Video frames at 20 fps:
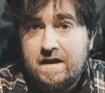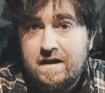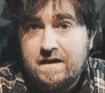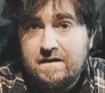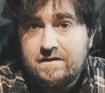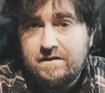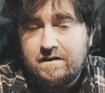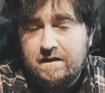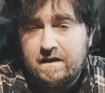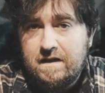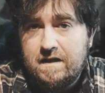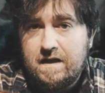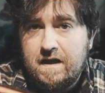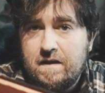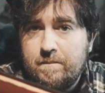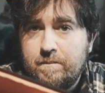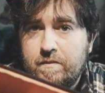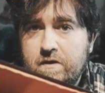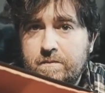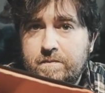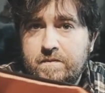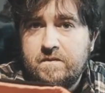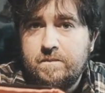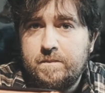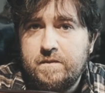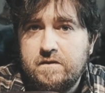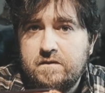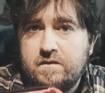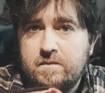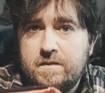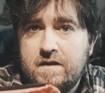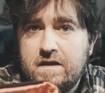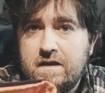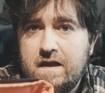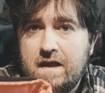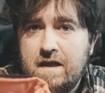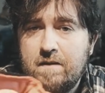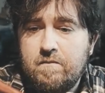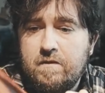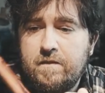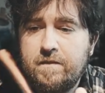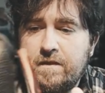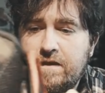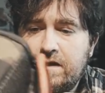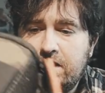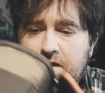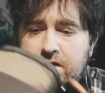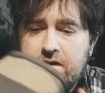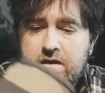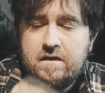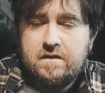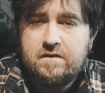It's like kind of purpose built to be a camera thing.